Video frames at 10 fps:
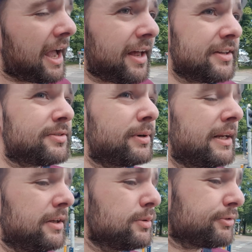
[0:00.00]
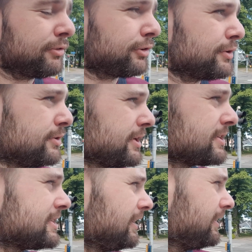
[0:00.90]
and it's really useful for you to
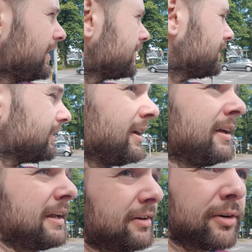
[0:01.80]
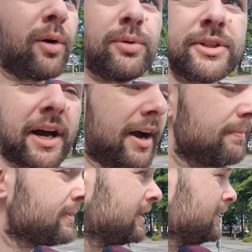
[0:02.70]
just sit there and, in your own time,